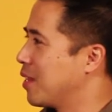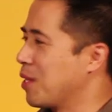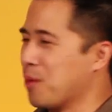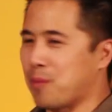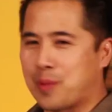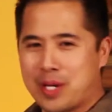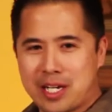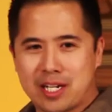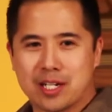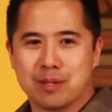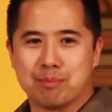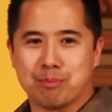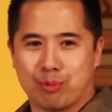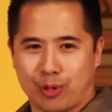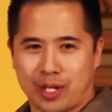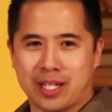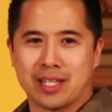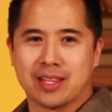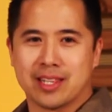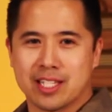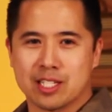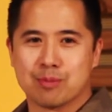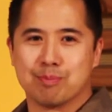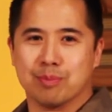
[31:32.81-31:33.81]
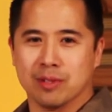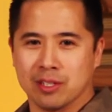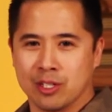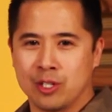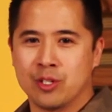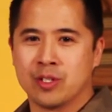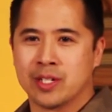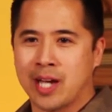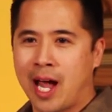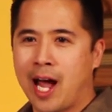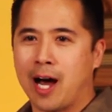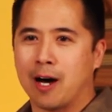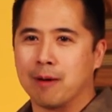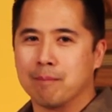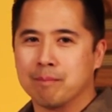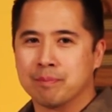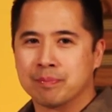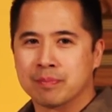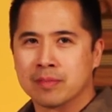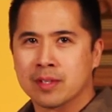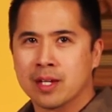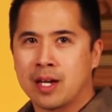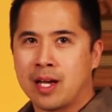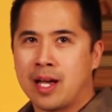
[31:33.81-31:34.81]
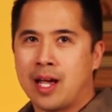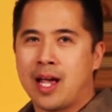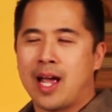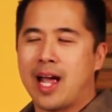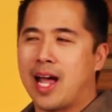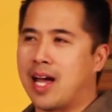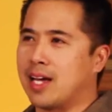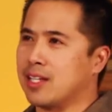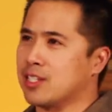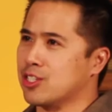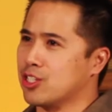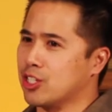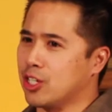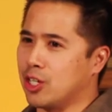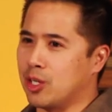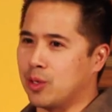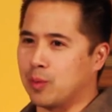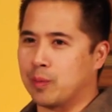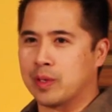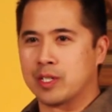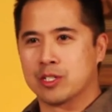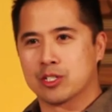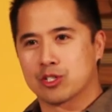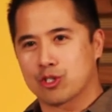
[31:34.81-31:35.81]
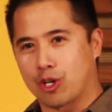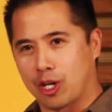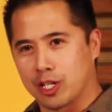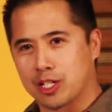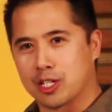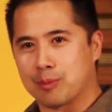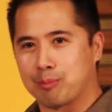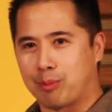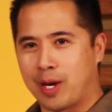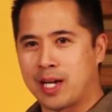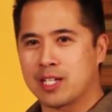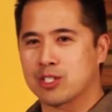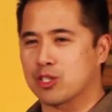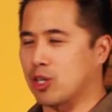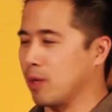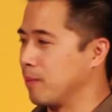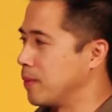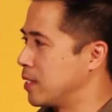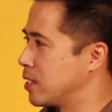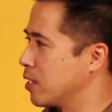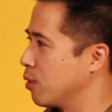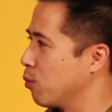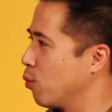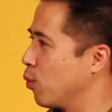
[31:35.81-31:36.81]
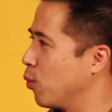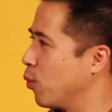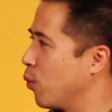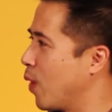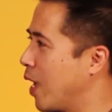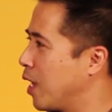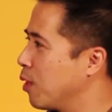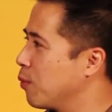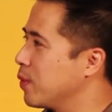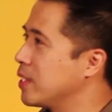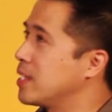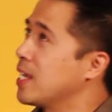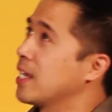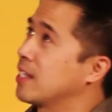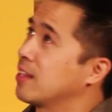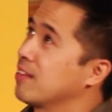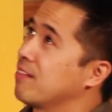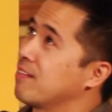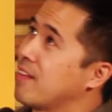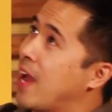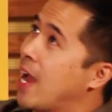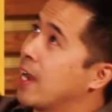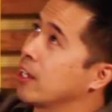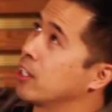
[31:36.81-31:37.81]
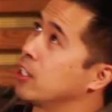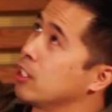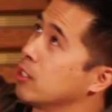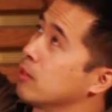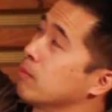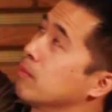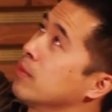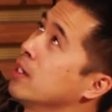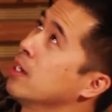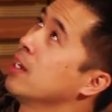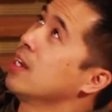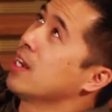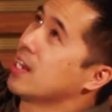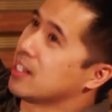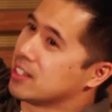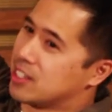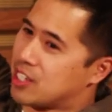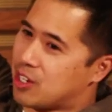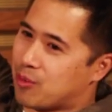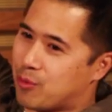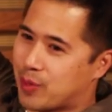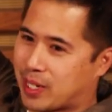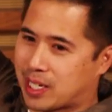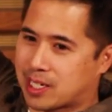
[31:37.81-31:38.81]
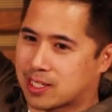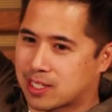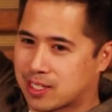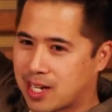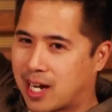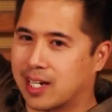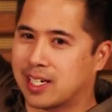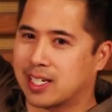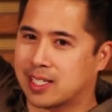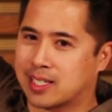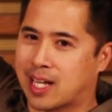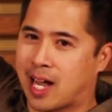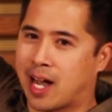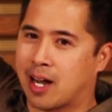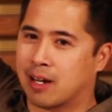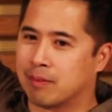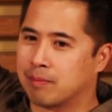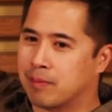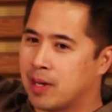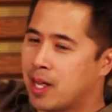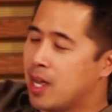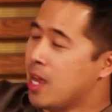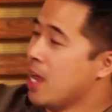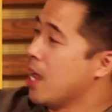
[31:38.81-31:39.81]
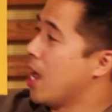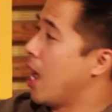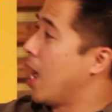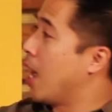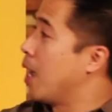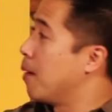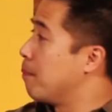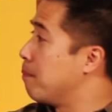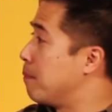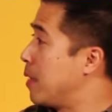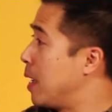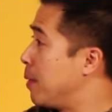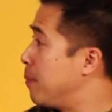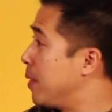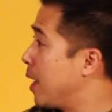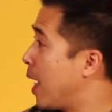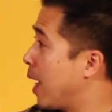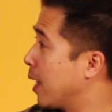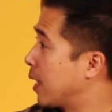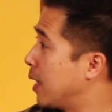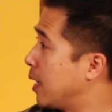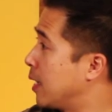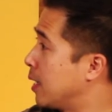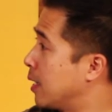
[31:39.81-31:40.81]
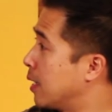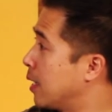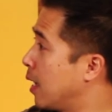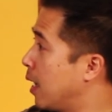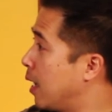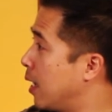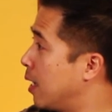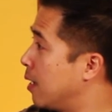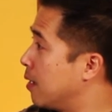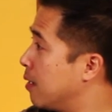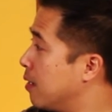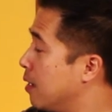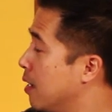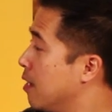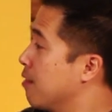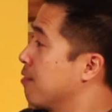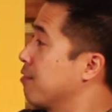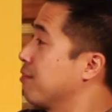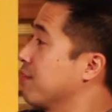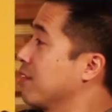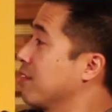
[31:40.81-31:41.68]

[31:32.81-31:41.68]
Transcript: that we could bring this balloon down? And so we started to brainstorm. He said, well, why don't we take the vacuum and see if we can suck it down? Uh, maybe I can uh,